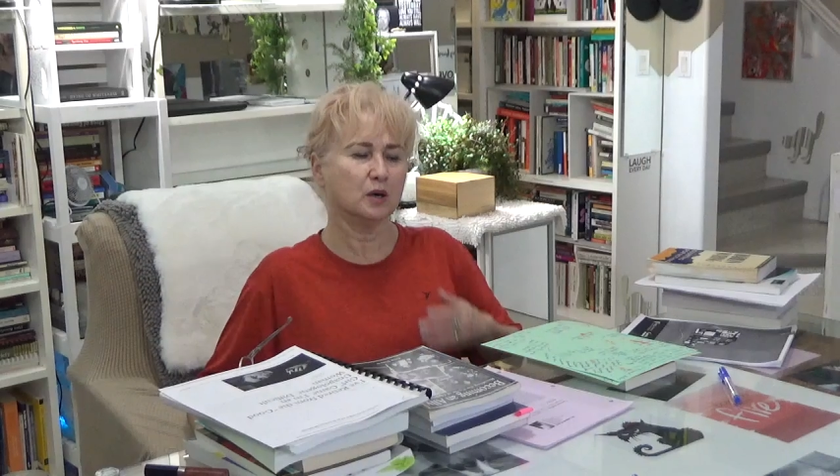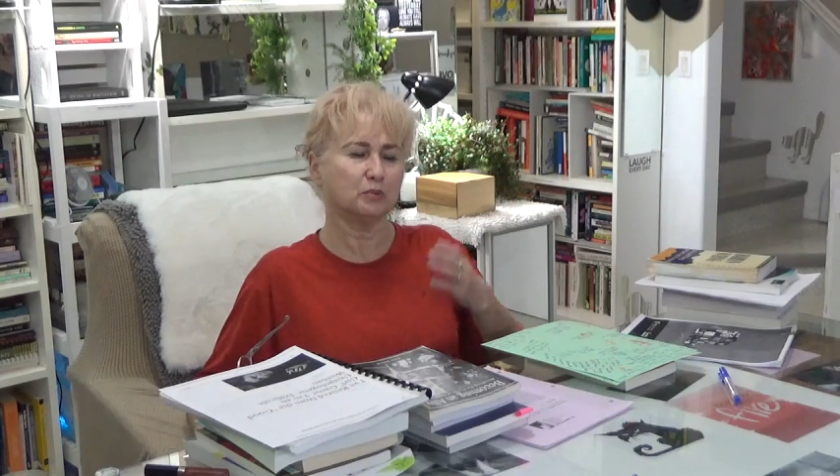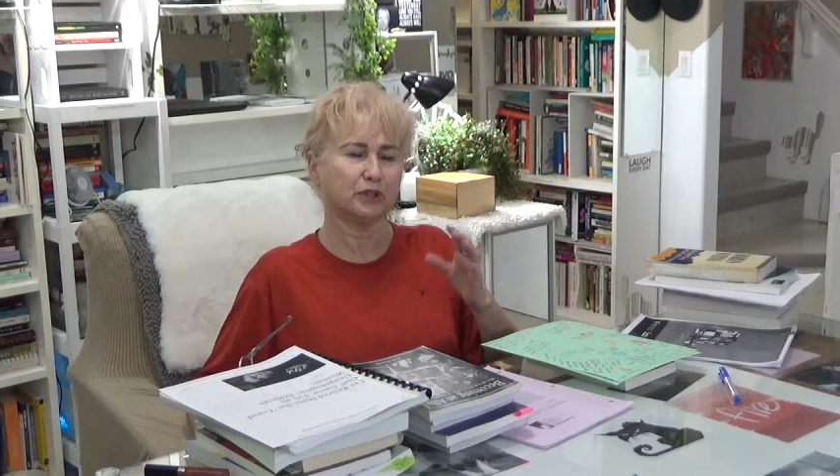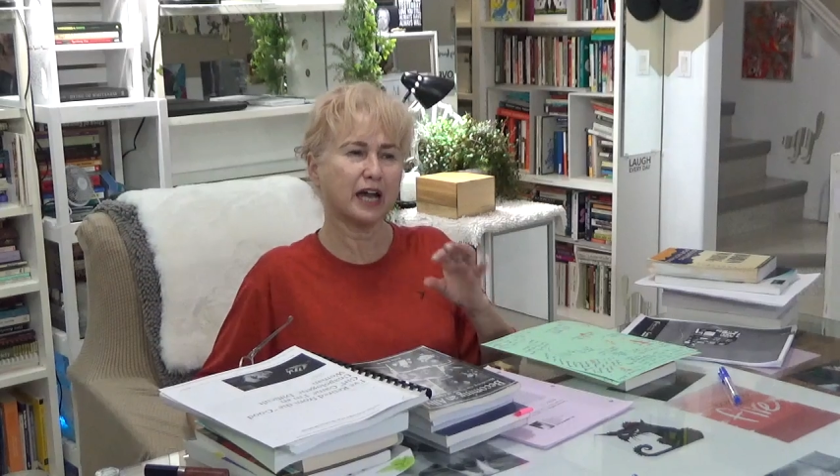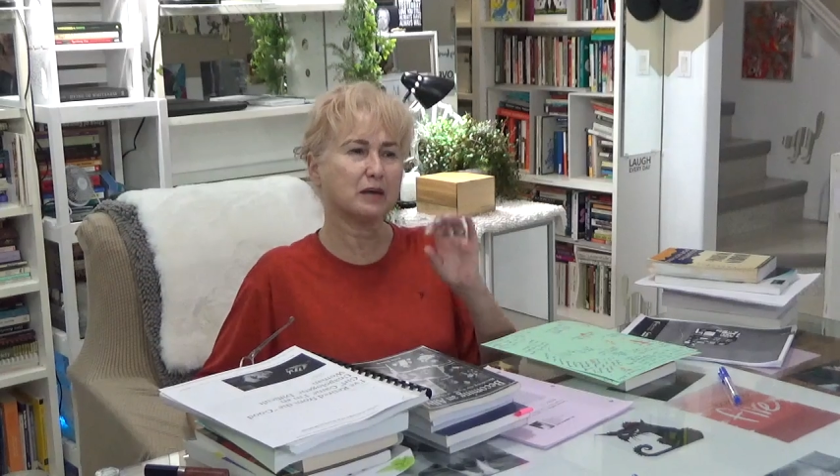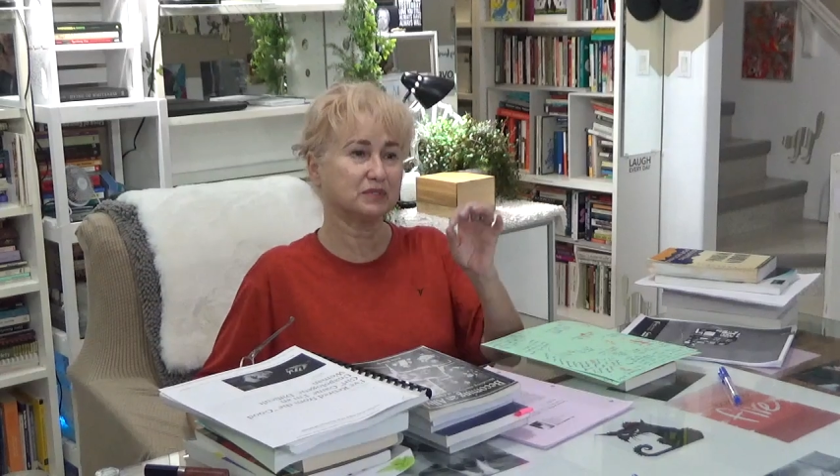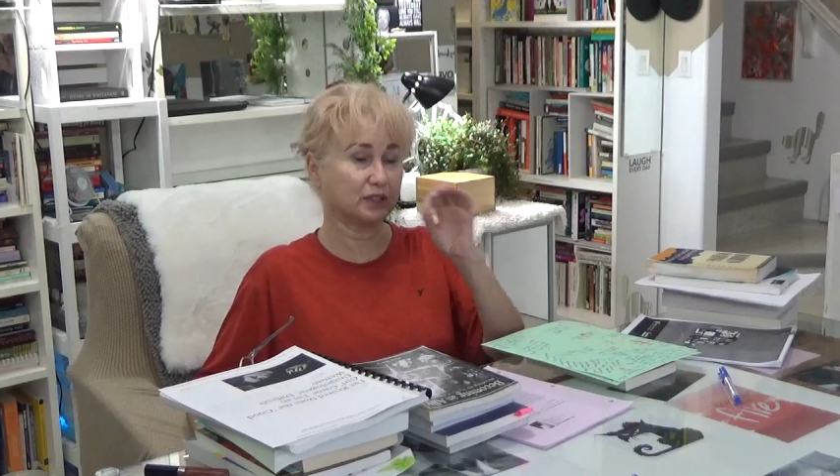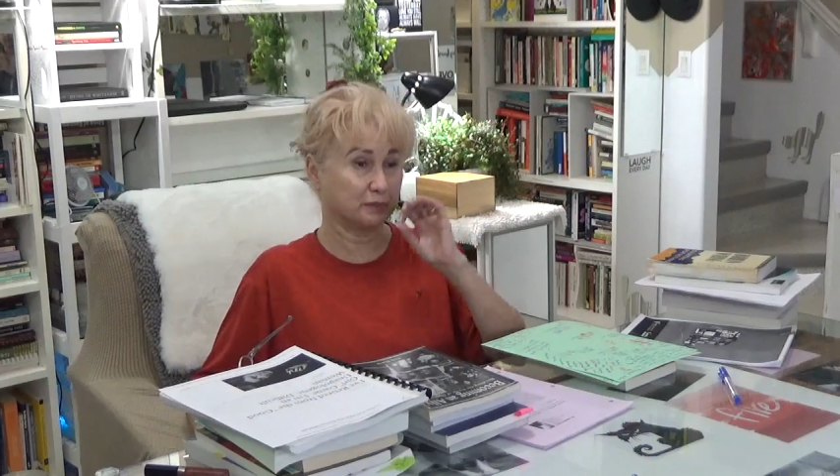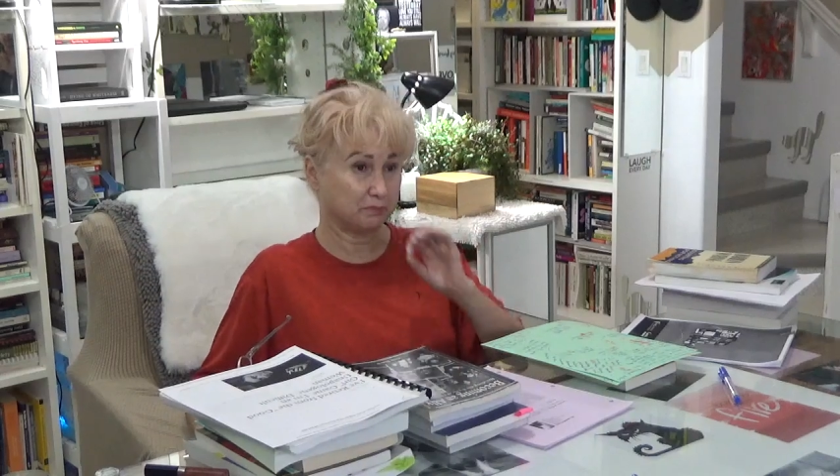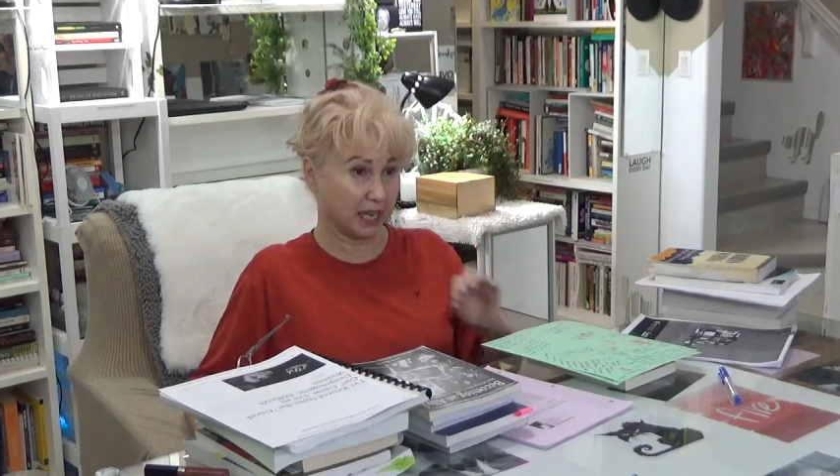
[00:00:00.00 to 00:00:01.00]
perhaps
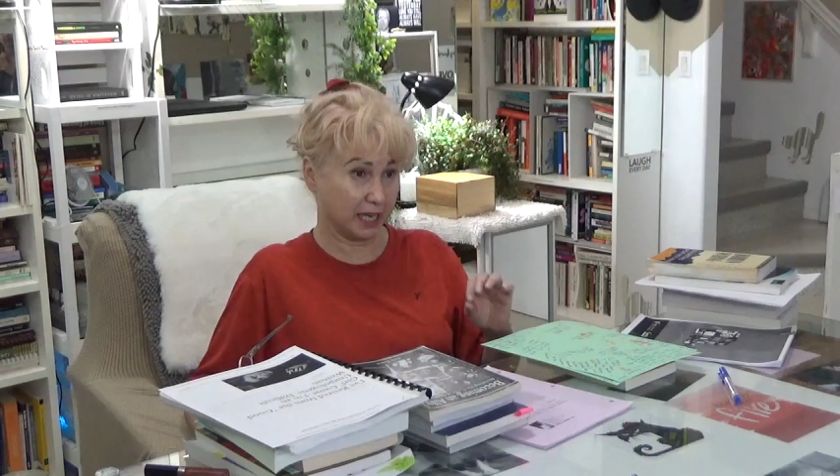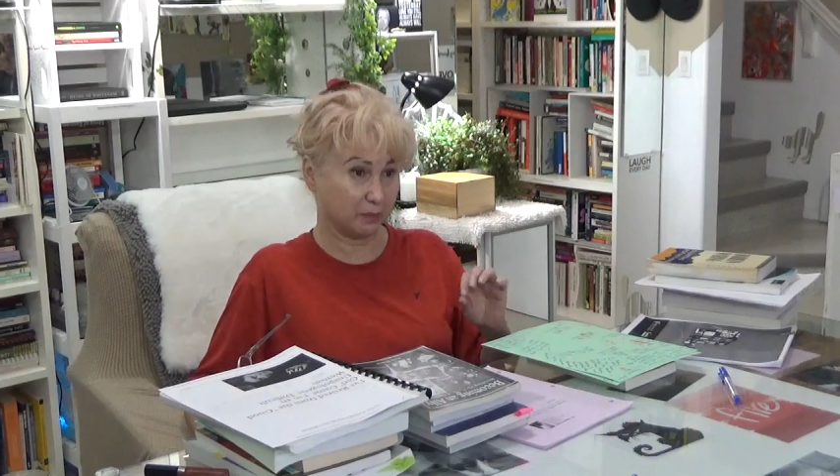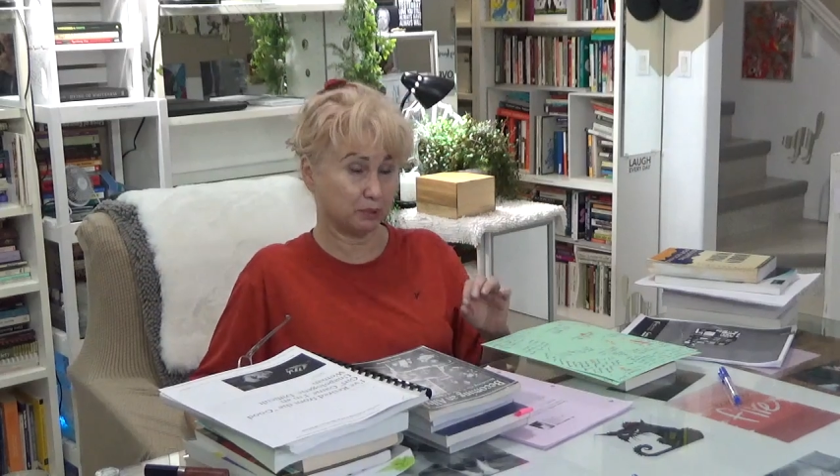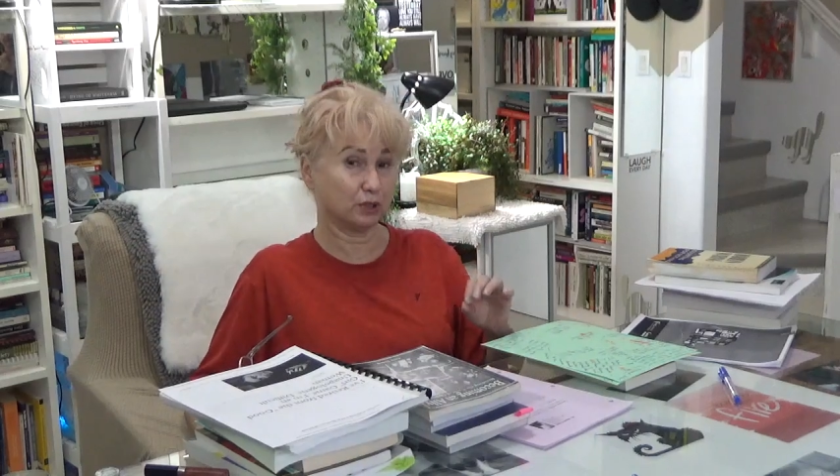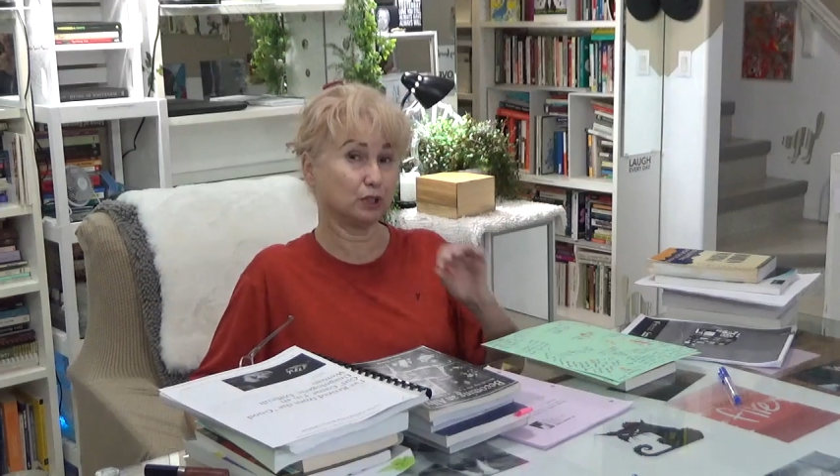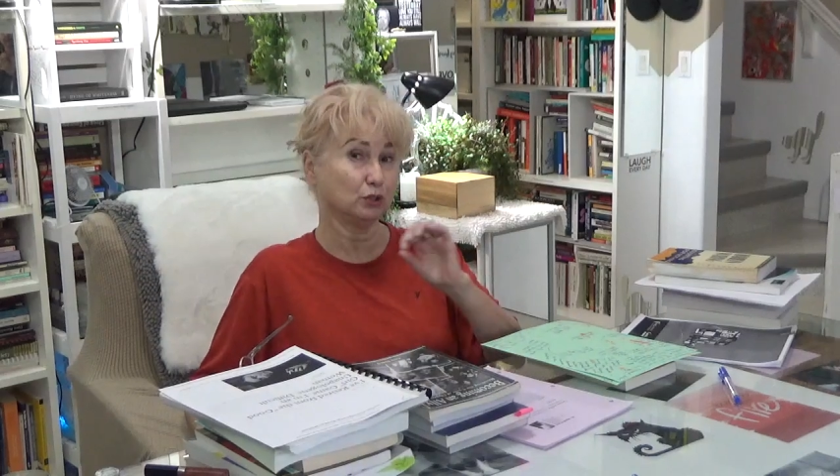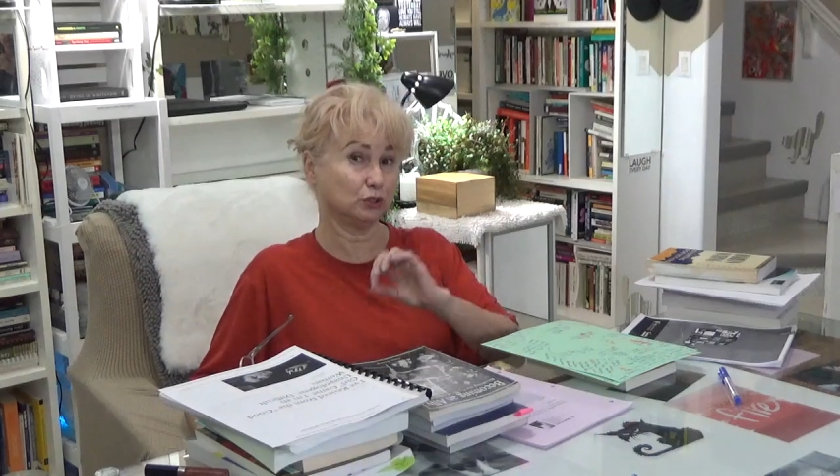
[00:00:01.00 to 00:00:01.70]
on paper,